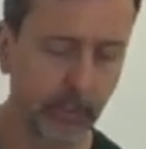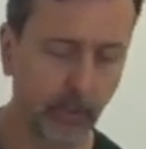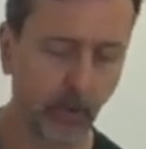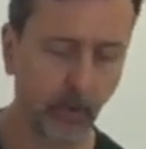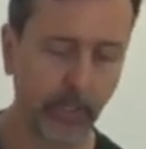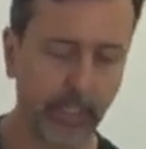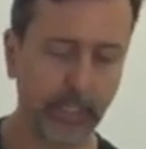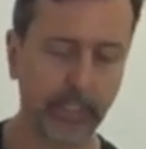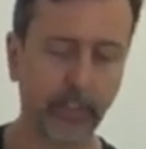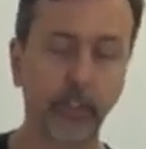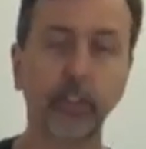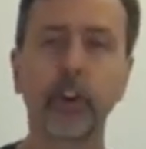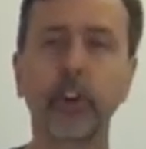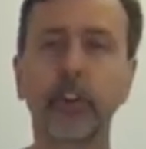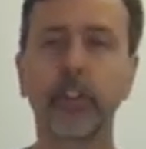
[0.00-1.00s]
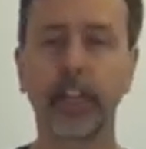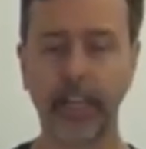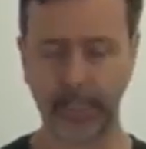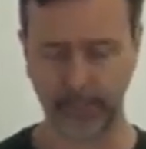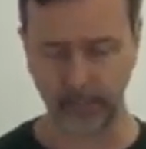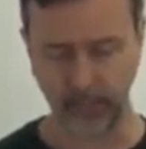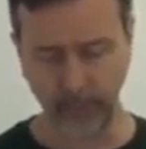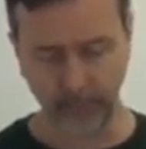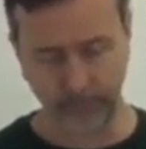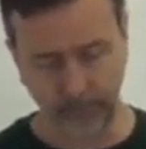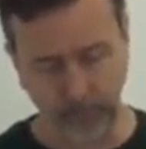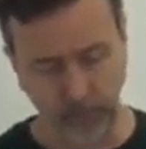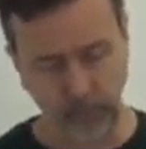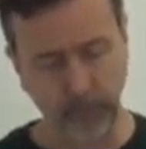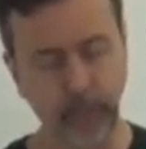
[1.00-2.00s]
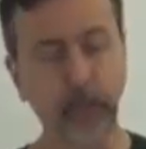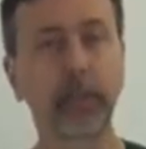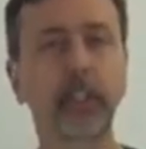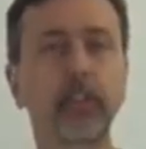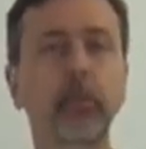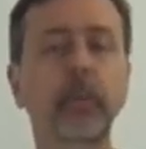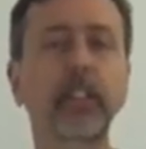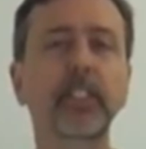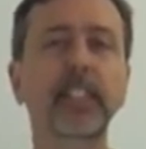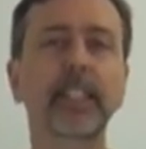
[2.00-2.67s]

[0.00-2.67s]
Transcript: Go ahead and turn that on. You don't want to hear me too much,